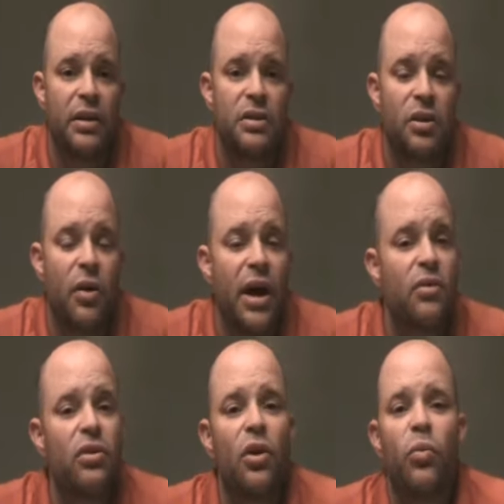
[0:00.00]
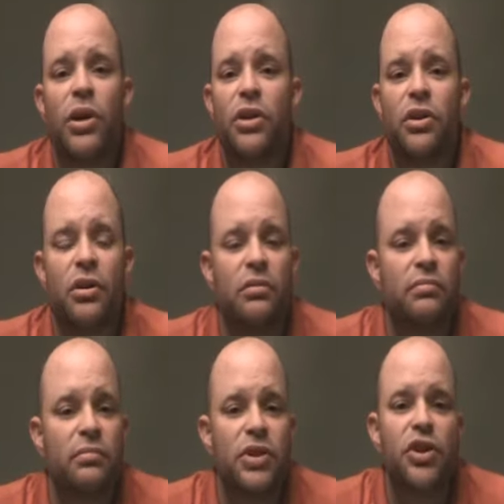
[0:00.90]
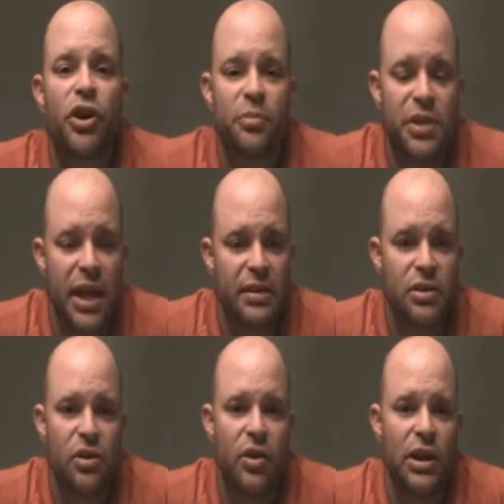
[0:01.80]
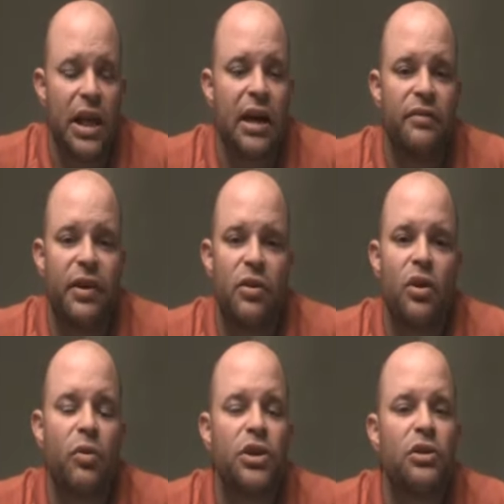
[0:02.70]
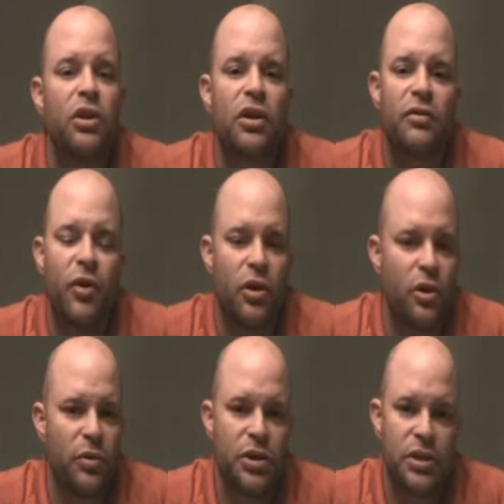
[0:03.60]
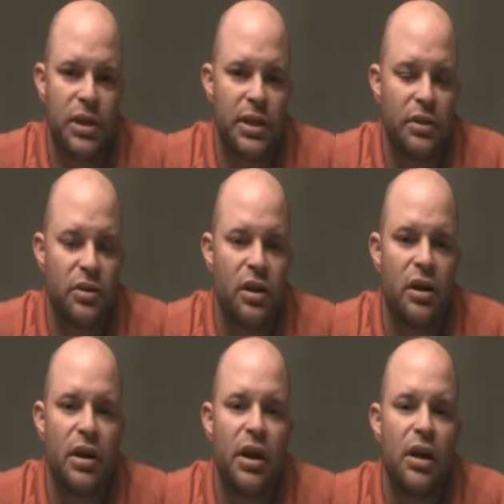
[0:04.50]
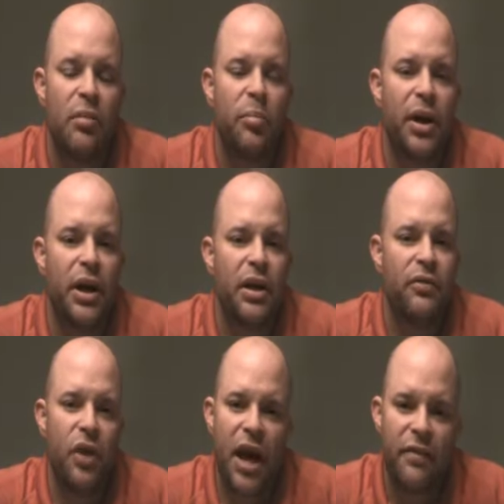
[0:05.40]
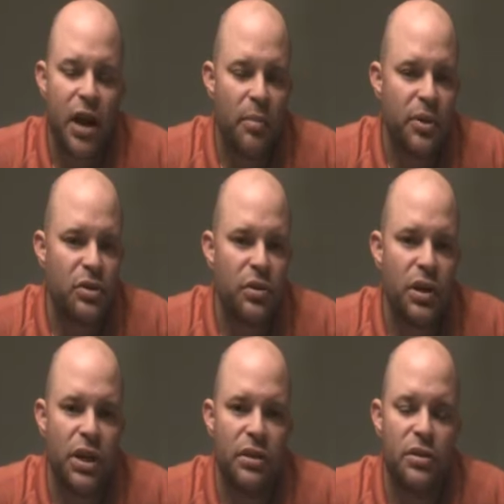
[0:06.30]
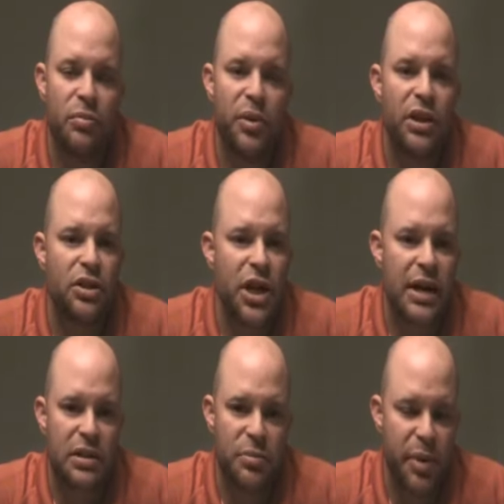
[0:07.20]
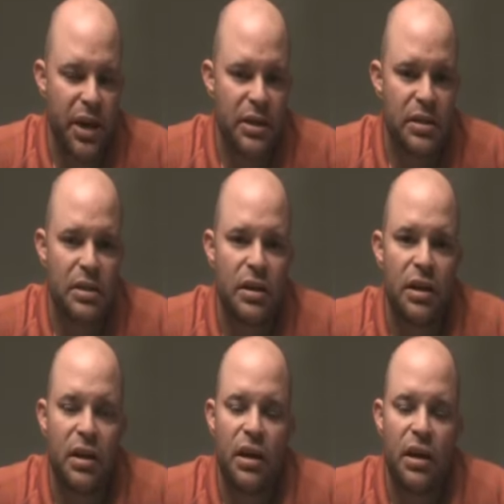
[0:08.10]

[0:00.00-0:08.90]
So I don't know what your circumstances are in life. I don't know what you're looking for. I don't know what your details are. But if you have the opportunity to be in Jack's space,